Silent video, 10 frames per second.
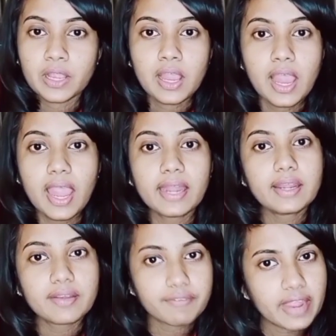And
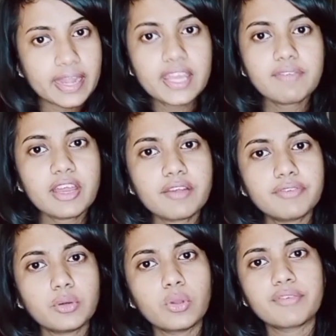anywhere if you
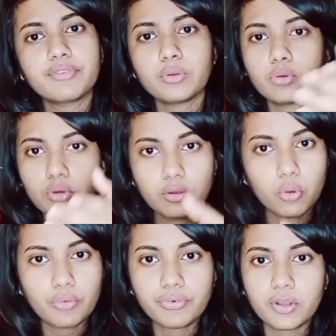go
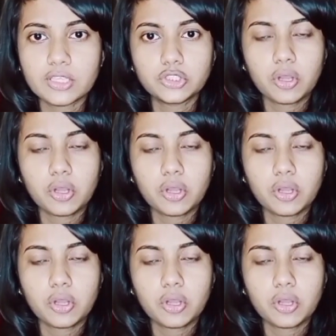for a job,